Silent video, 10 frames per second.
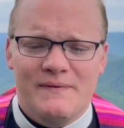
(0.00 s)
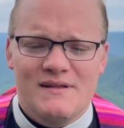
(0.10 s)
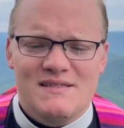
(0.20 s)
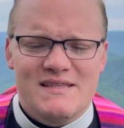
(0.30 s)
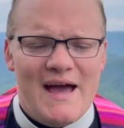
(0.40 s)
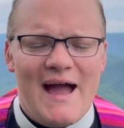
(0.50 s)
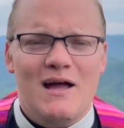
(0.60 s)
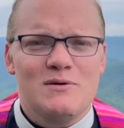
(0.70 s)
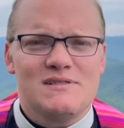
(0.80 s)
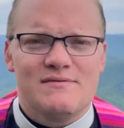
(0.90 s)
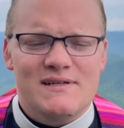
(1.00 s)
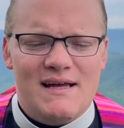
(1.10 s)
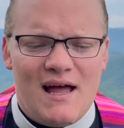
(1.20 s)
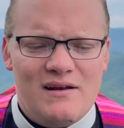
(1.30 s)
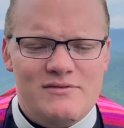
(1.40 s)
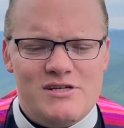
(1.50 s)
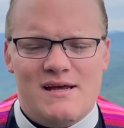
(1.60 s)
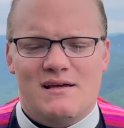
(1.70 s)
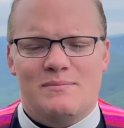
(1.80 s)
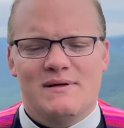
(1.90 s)
to the house of the God of
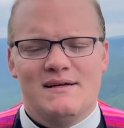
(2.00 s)
Jacob,